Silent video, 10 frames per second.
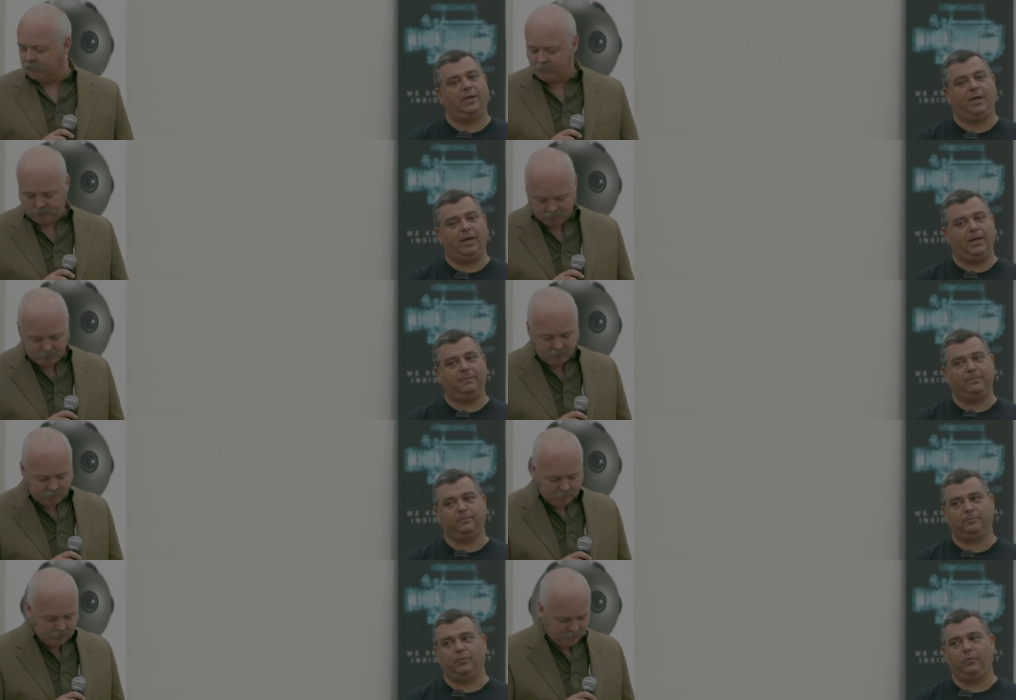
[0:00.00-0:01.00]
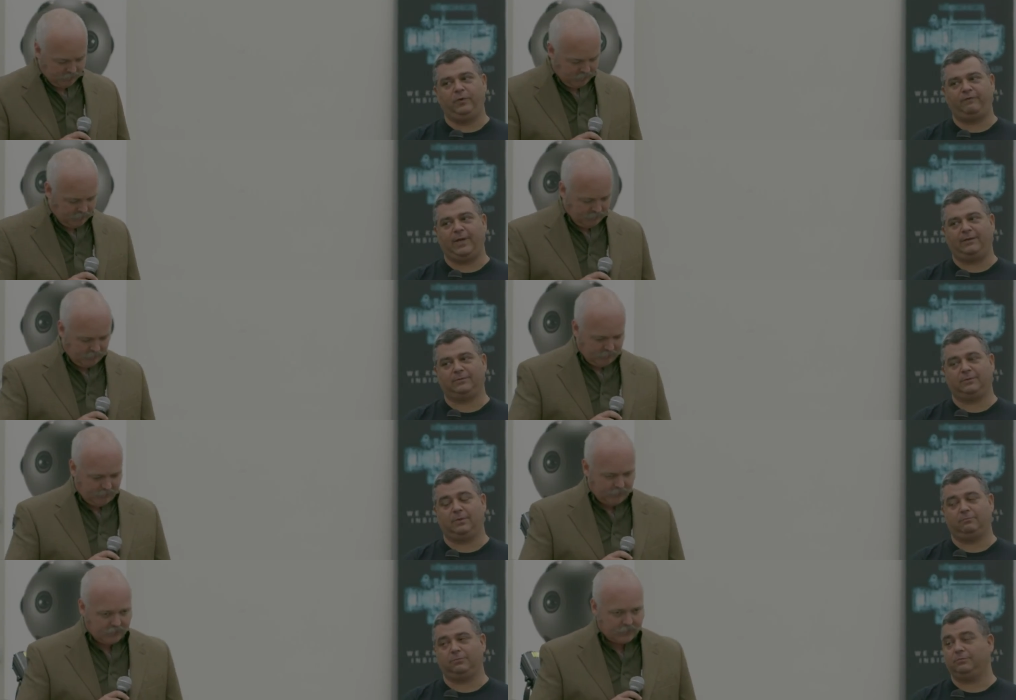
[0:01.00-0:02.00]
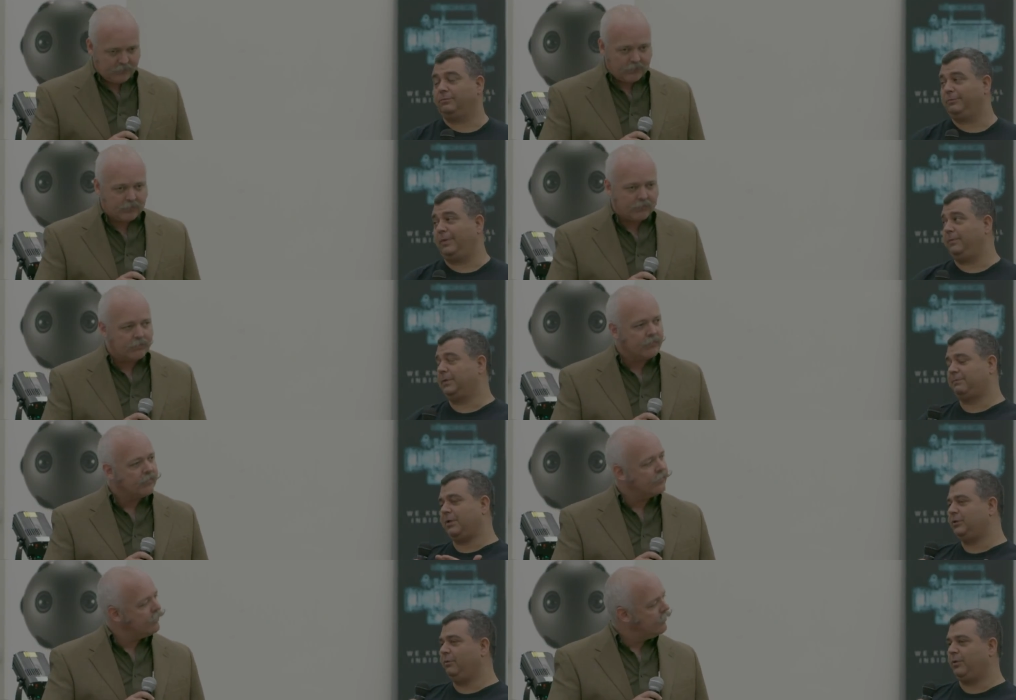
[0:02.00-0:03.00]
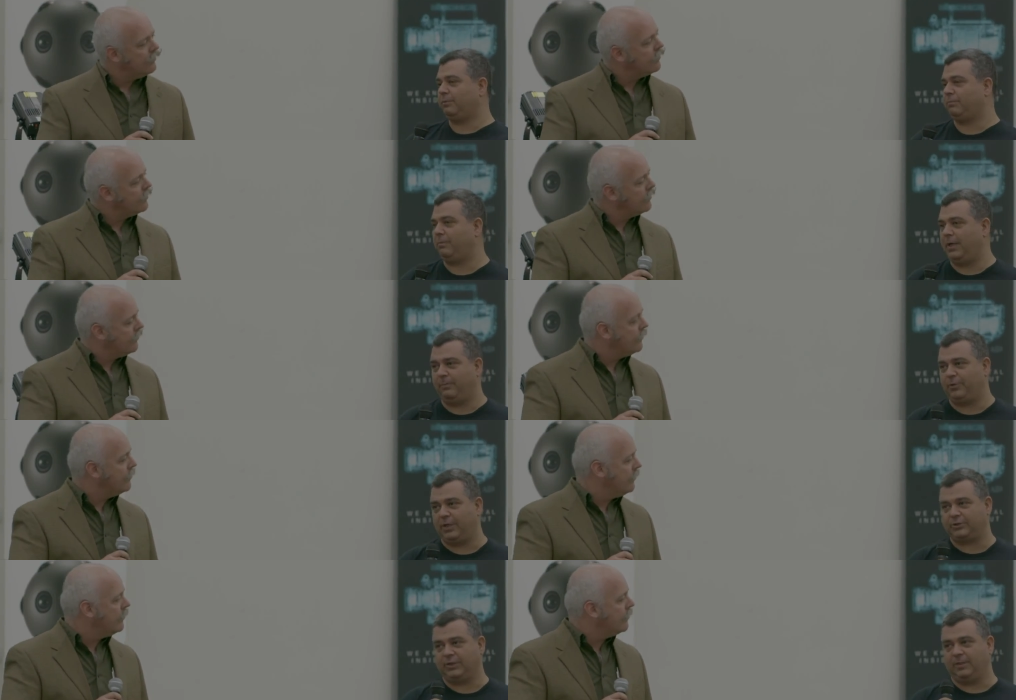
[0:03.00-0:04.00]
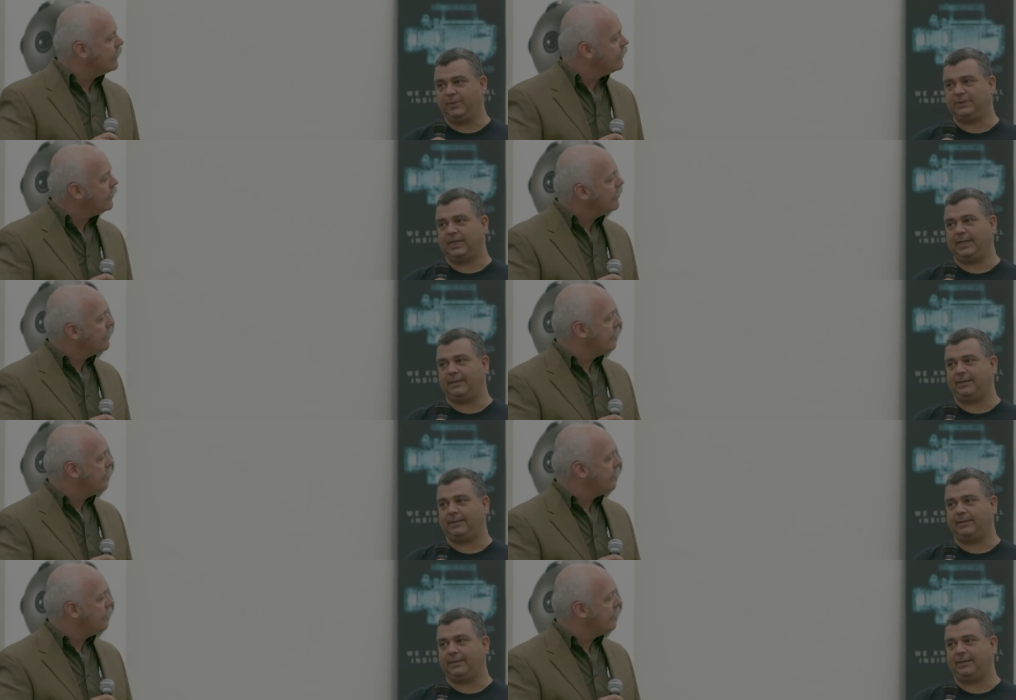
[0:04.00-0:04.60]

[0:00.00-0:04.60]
Speaker 1: Um, we found especially with uh, production companies like